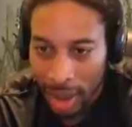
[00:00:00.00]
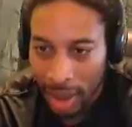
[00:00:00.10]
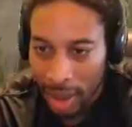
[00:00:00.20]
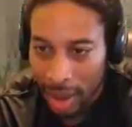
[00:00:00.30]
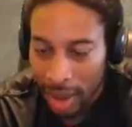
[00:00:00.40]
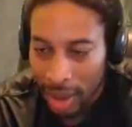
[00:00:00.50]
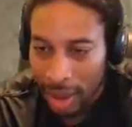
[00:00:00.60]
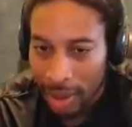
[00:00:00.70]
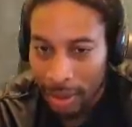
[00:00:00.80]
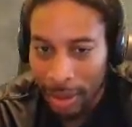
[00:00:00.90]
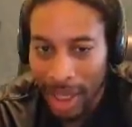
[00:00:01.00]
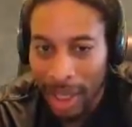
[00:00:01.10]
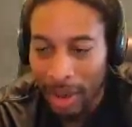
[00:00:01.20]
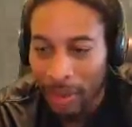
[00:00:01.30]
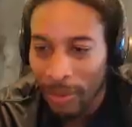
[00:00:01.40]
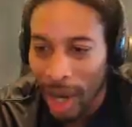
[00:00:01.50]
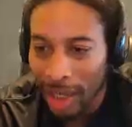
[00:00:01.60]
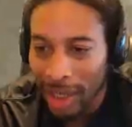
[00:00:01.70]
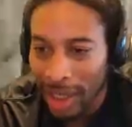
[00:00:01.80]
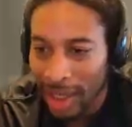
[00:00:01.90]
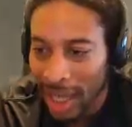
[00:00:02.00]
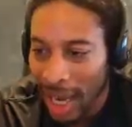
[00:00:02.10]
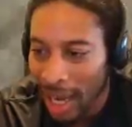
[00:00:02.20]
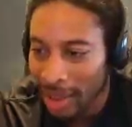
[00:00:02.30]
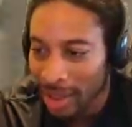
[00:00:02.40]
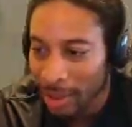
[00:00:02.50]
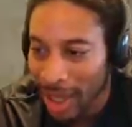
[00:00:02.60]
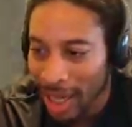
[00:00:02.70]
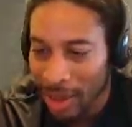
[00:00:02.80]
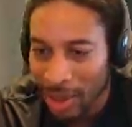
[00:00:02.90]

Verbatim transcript: them little houses? Man, fuck guy. these houses, man.